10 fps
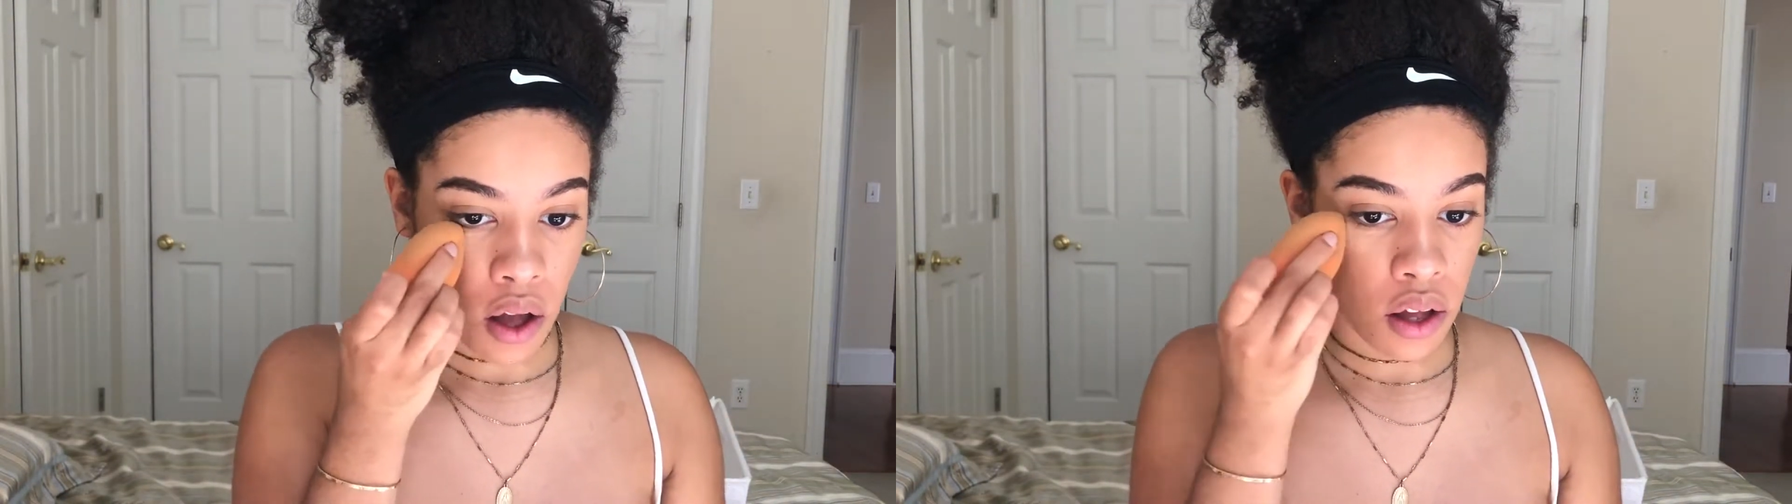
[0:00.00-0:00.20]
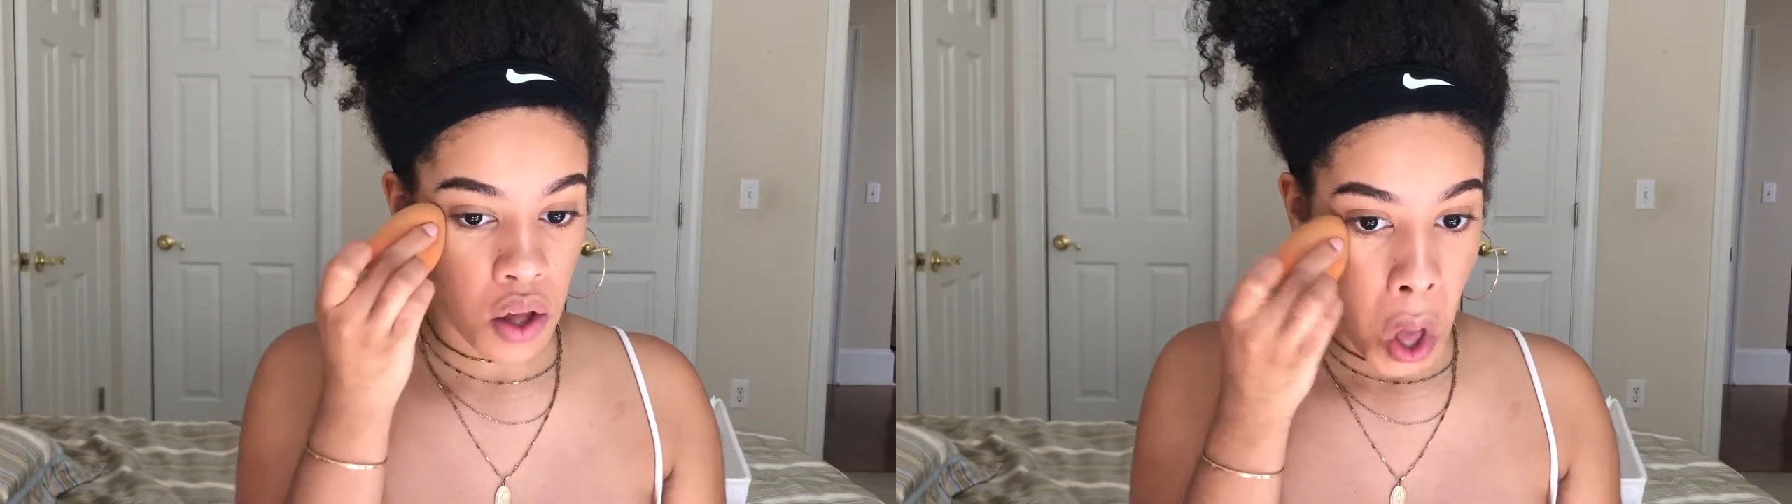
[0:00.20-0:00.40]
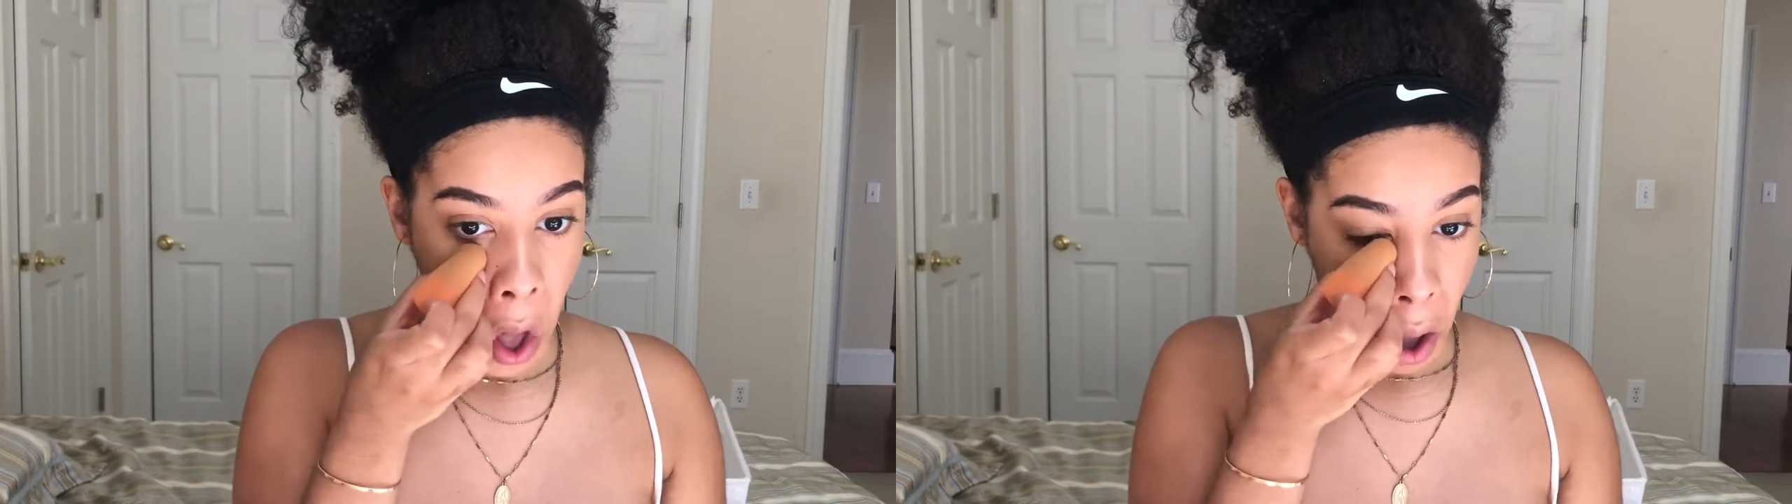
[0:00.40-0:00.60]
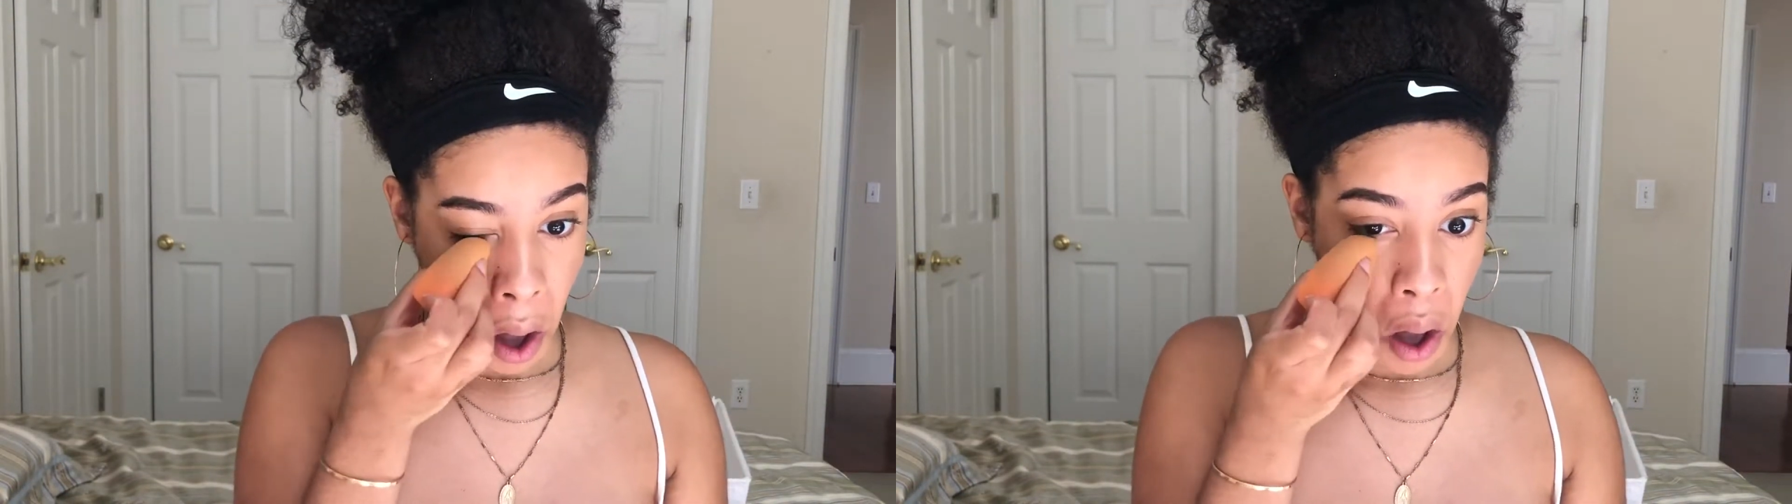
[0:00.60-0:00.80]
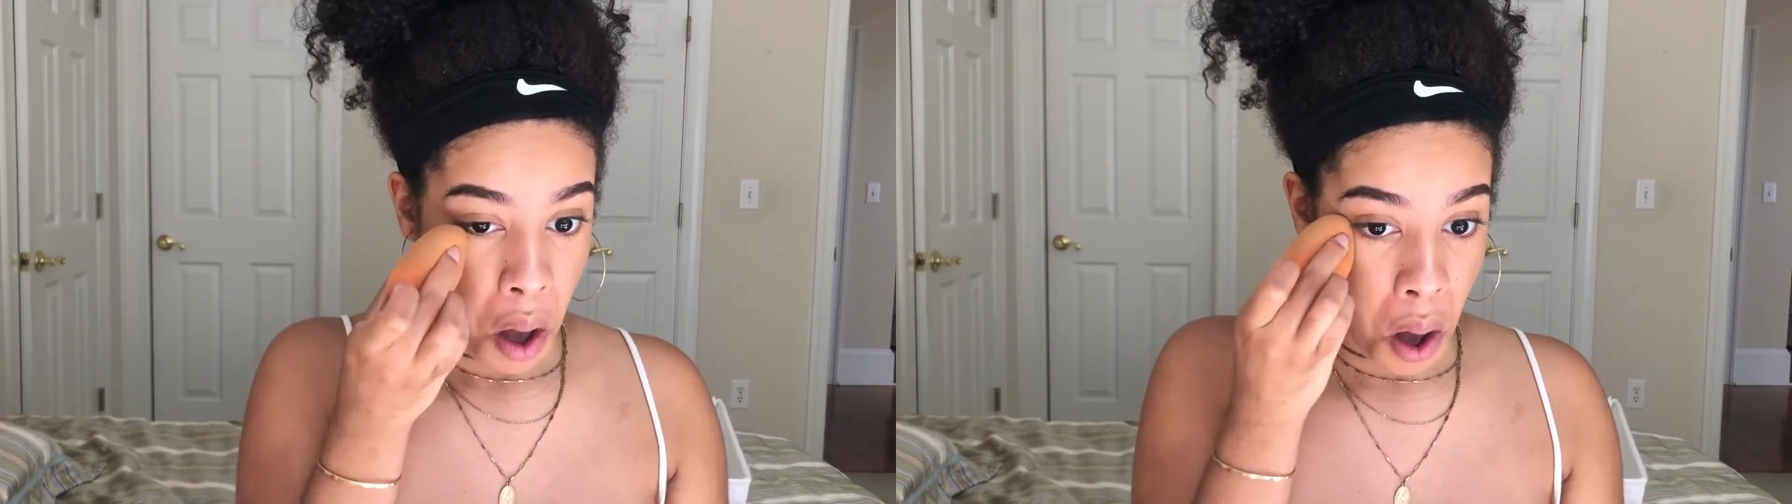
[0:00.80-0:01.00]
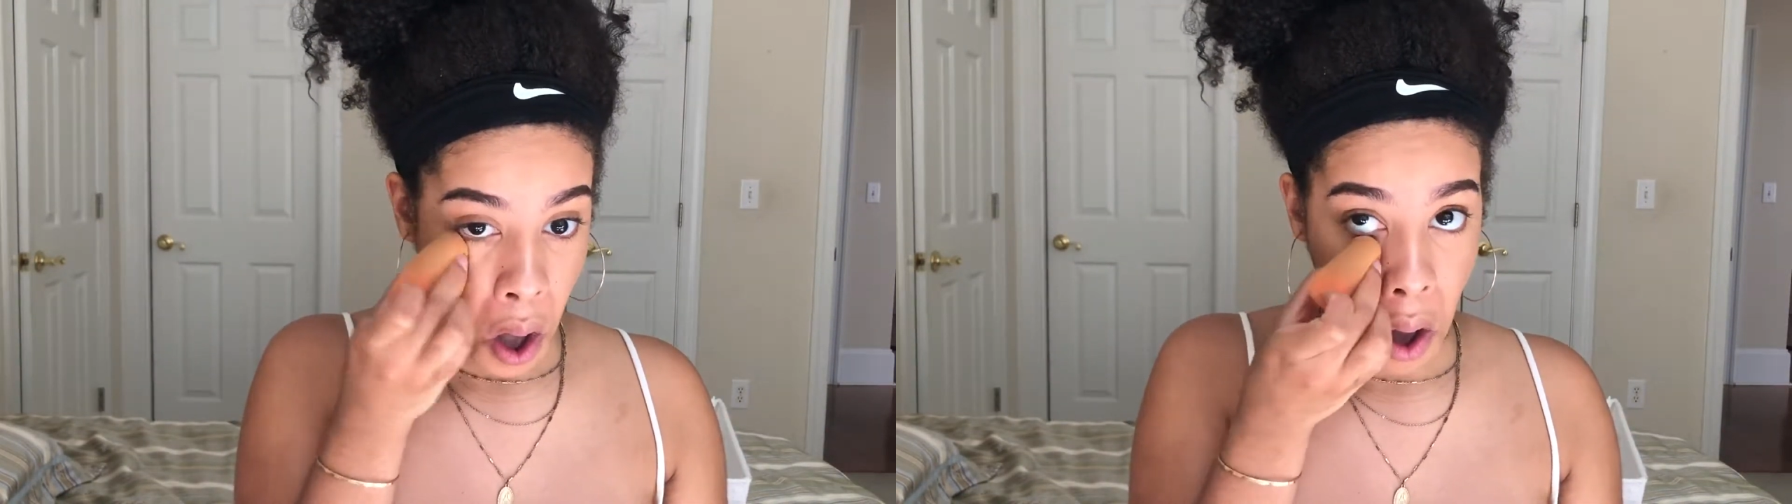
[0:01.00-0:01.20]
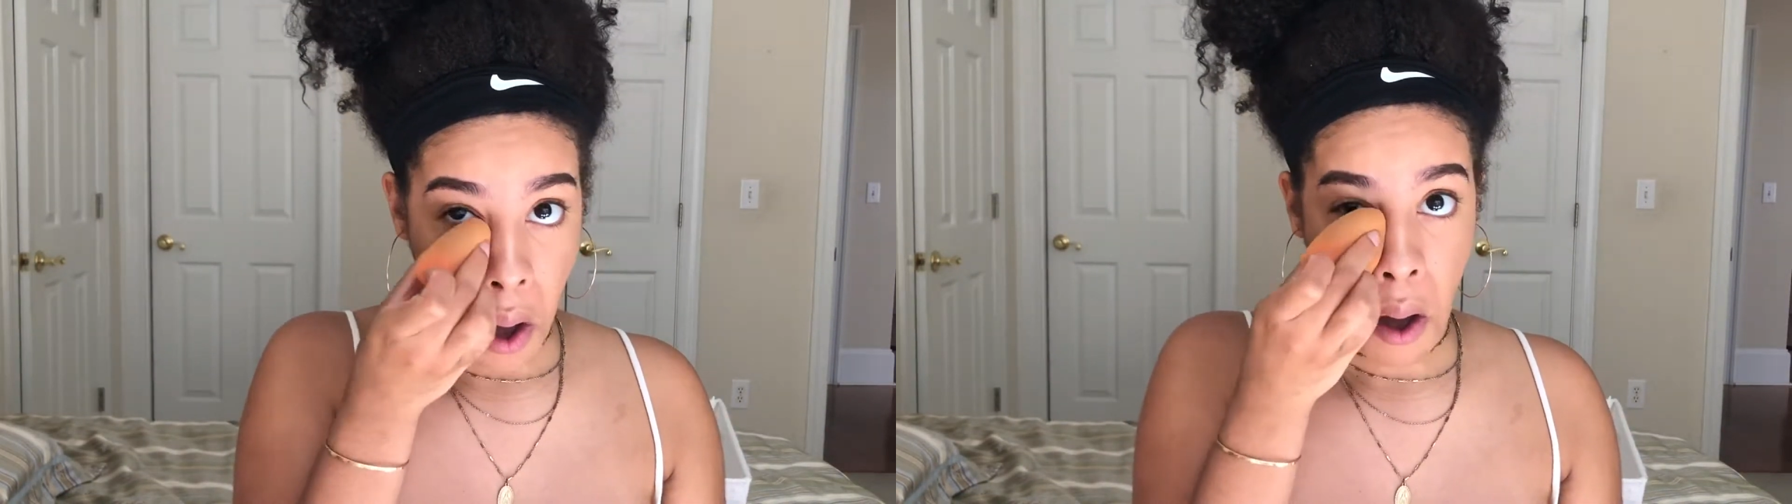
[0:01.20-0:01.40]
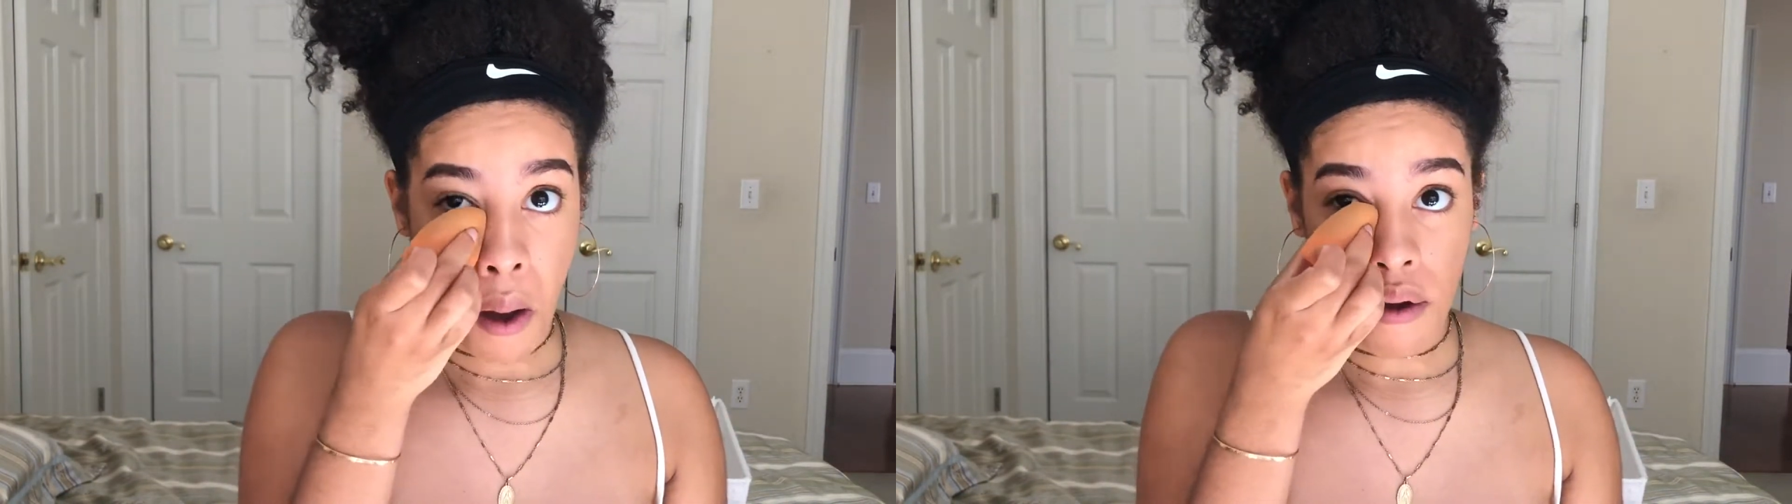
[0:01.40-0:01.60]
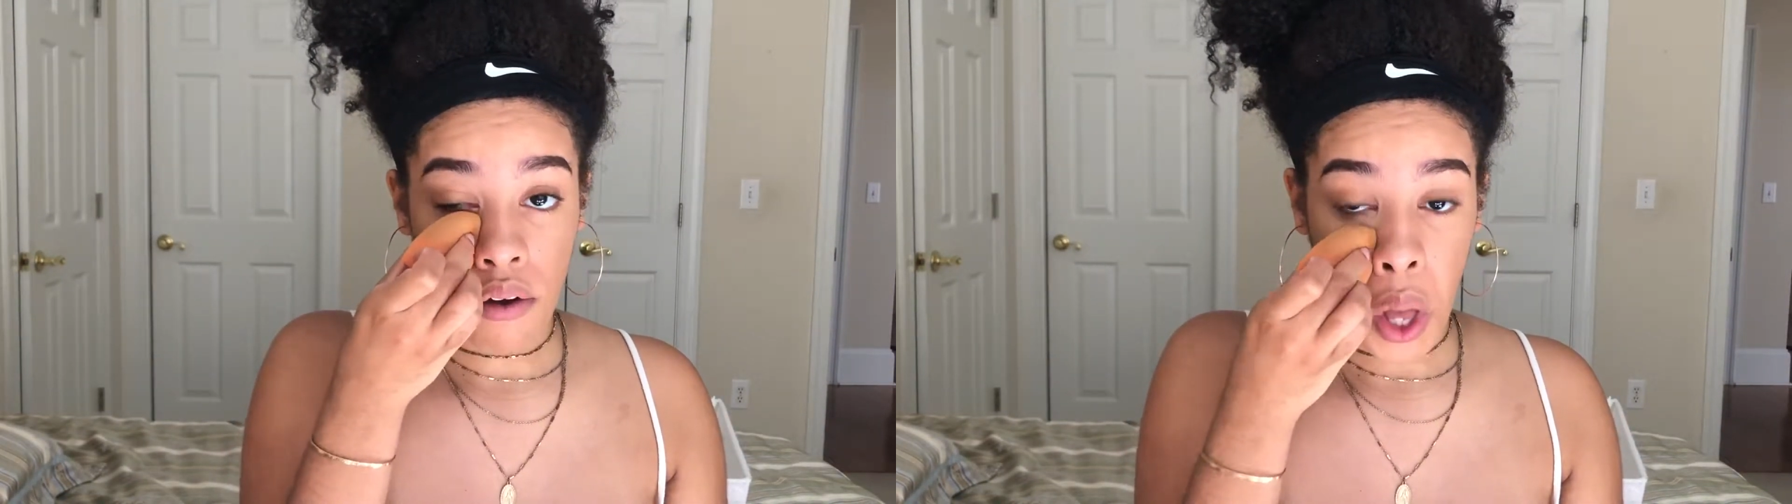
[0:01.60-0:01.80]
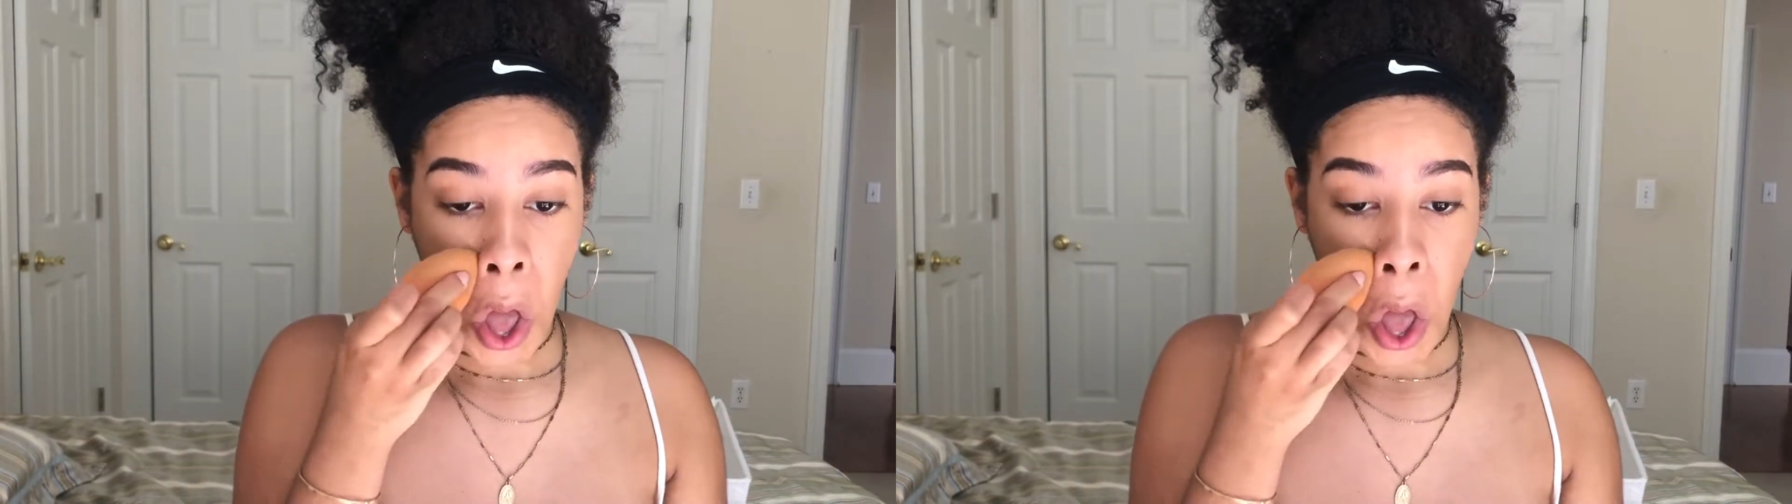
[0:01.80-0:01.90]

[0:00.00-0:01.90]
and kind of give you a little bit more